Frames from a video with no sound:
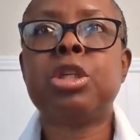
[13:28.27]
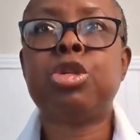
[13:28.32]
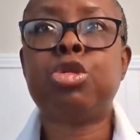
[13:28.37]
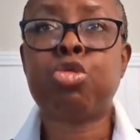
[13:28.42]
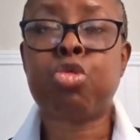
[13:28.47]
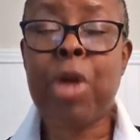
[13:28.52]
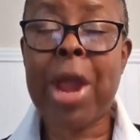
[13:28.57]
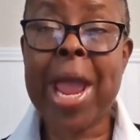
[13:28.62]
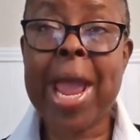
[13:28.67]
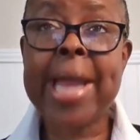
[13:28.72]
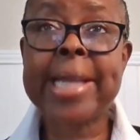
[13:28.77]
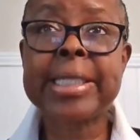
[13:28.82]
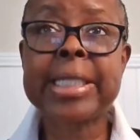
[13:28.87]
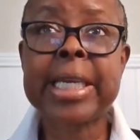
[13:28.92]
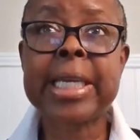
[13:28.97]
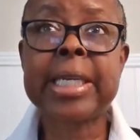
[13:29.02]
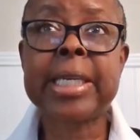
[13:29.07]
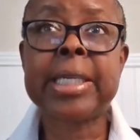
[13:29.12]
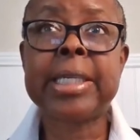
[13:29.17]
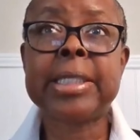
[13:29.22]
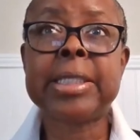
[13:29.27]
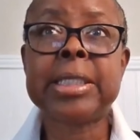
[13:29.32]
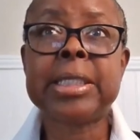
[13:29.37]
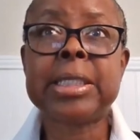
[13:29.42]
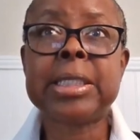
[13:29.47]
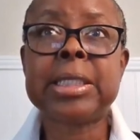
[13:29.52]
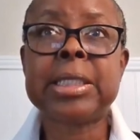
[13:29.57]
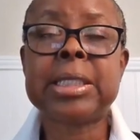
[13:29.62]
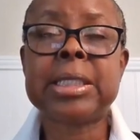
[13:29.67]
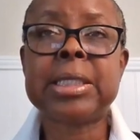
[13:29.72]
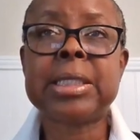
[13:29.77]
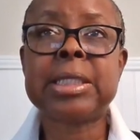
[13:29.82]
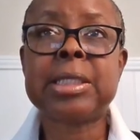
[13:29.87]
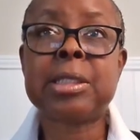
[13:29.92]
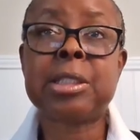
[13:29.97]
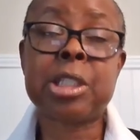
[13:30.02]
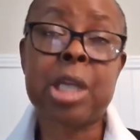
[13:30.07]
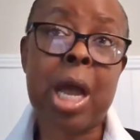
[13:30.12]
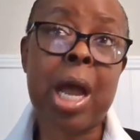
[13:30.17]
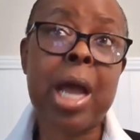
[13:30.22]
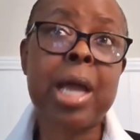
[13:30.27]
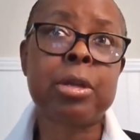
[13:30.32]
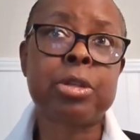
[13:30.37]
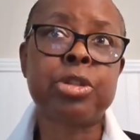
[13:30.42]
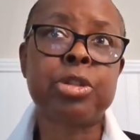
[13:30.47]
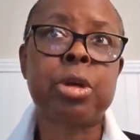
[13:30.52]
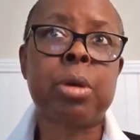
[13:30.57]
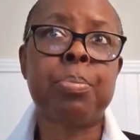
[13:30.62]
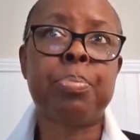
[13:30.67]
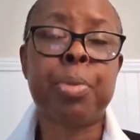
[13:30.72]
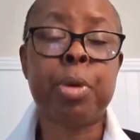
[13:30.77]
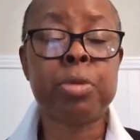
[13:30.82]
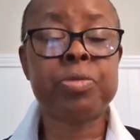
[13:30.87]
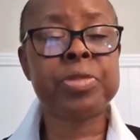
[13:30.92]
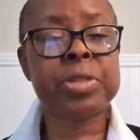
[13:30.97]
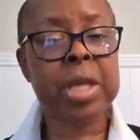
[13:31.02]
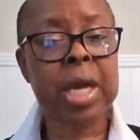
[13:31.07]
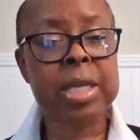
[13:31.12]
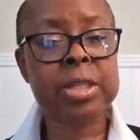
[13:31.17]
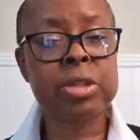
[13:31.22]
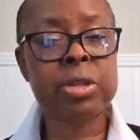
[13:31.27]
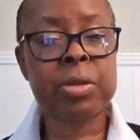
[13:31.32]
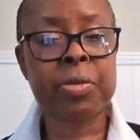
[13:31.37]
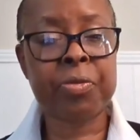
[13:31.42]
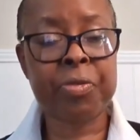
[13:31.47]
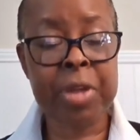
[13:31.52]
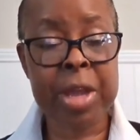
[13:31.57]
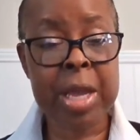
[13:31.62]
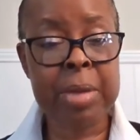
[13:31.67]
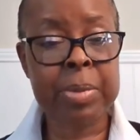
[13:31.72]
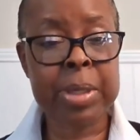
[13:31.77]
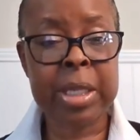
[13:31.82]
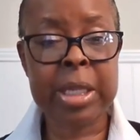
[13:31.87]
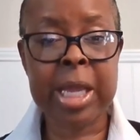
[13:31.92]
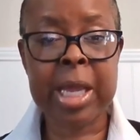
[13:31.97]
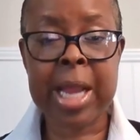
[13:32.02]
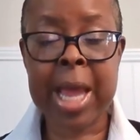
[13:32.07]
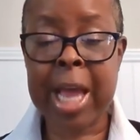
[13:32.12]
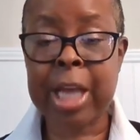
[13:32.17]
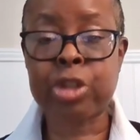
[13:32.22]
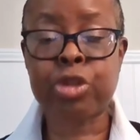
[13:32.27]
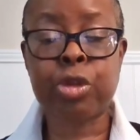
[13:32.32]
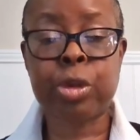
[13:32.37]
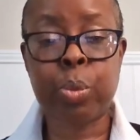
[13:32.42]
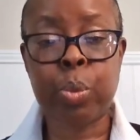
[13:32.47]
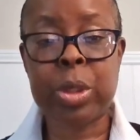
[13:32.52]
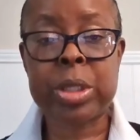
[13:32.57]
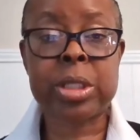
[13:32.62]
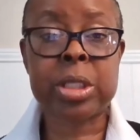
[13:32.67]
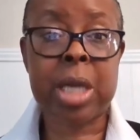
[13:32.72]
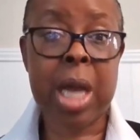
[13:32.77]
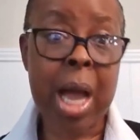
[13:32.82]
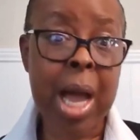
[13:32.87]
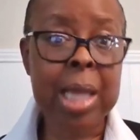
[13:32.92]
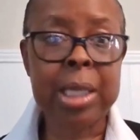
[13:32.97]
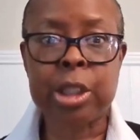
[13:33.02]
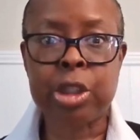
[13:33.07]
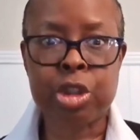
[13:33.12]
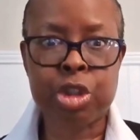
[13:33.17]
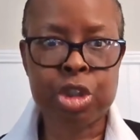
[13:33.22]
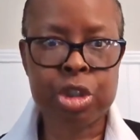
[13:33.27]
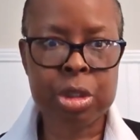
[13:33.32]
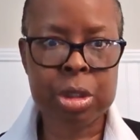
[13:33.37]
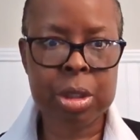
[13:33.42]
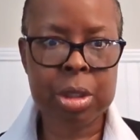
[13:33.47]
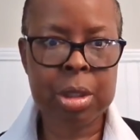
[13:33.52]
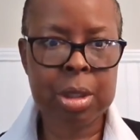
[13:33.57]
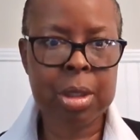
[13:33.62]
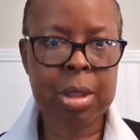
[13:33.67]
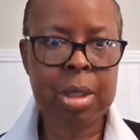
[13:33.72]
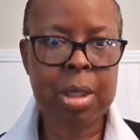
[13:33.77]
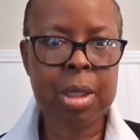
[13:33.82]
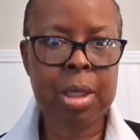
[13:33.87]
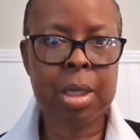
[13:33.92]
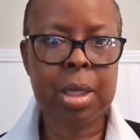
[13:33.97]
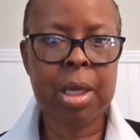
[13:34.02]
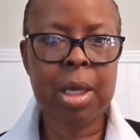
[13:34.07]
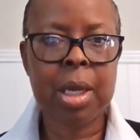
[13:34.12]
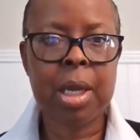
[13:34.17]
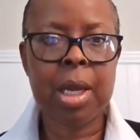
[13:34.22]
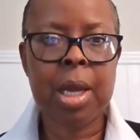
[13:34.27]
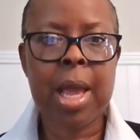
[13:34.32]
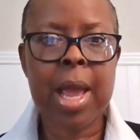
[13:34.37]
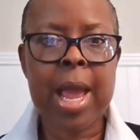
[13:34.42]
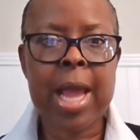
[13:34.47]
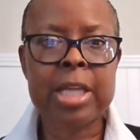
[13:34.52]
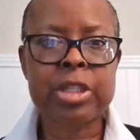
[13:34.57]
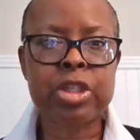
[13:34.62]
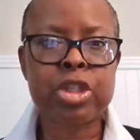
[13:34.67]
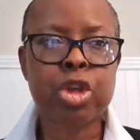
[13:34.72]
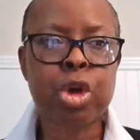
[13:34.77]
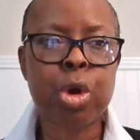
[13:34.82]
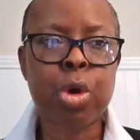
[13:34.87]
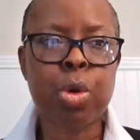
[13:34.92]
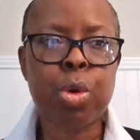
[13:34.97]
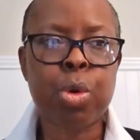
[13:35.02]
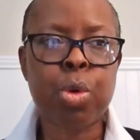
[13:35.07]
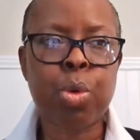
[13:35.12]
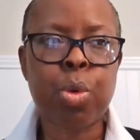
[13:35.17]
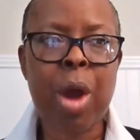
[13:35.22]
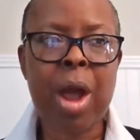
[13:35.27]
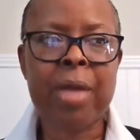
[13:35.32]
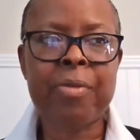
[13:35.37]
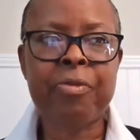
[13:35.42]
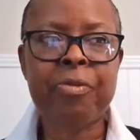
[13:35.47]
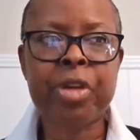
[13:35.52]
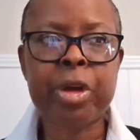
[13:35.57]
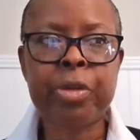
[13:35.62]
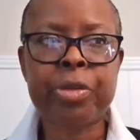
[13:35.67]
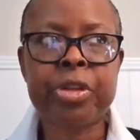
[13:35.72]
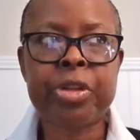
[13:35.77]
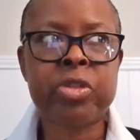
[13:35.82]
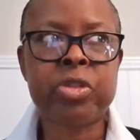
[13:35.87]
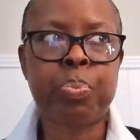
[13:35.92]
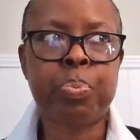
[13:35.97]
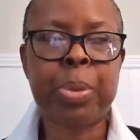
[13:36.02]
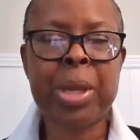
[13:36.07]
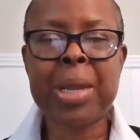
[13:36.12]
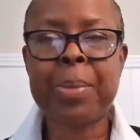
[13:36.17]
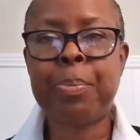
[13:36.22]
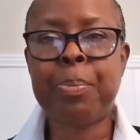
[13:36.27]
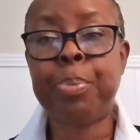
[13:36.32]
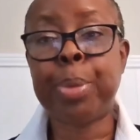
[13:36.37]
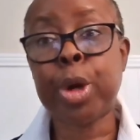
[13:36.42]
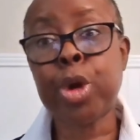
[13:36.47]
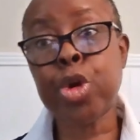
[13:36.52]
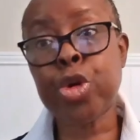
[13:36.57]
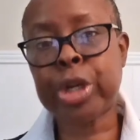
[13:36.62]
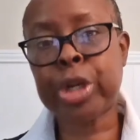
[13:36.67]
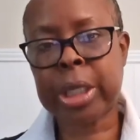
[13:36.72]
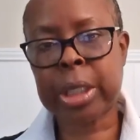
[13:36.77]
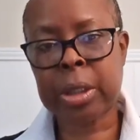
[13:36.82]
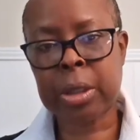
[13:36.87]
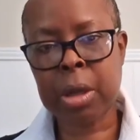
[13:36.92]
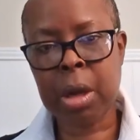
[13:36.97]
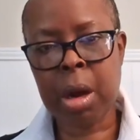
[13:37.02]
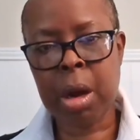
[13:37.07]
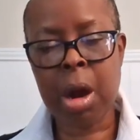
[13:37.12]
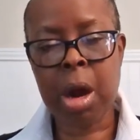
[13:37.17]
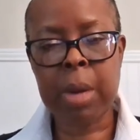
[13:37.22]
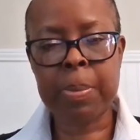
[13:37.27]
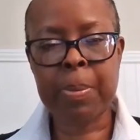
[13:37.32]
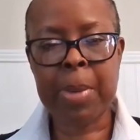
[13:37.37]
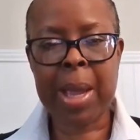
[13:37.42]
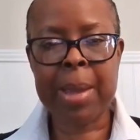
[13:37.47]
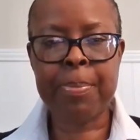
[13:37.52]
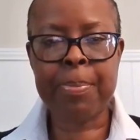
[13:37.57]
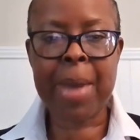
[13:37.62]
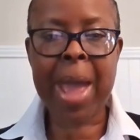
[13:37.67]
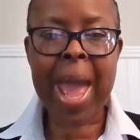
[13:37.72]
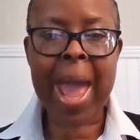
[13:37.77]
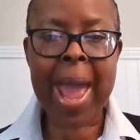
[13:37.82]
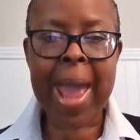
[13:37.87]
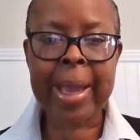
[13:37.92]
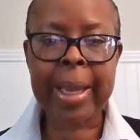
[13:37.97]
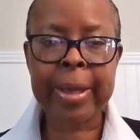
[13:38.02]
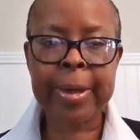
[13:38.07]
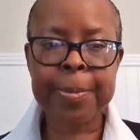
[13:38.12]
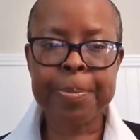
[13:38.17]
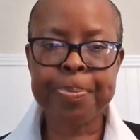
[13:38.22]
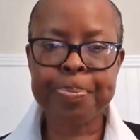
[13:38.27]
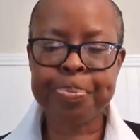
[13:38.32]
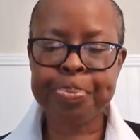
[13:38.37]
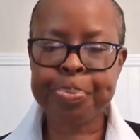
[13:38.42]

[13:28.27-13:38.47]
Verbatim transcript: grandkid child on both sides of the family that actually went to college. And so I felt this big burden on my back,